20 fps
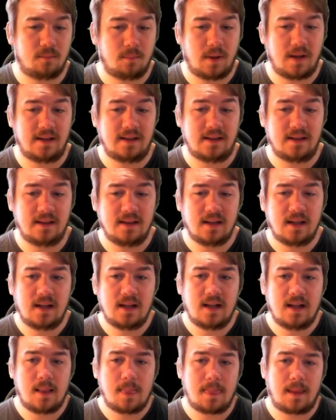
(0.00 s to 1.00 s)
pinned,
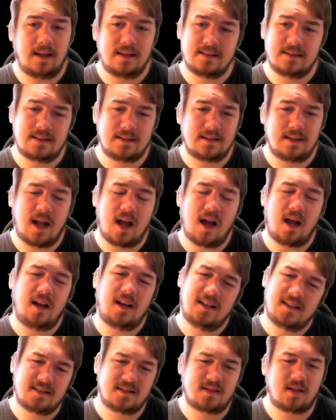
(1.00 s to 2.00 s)
and there
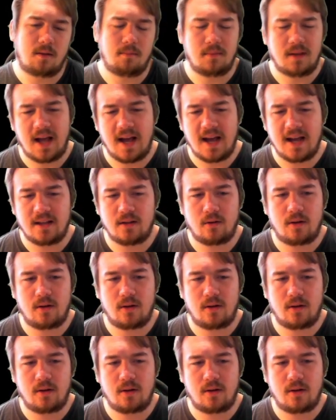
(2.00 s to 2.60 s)
is some line.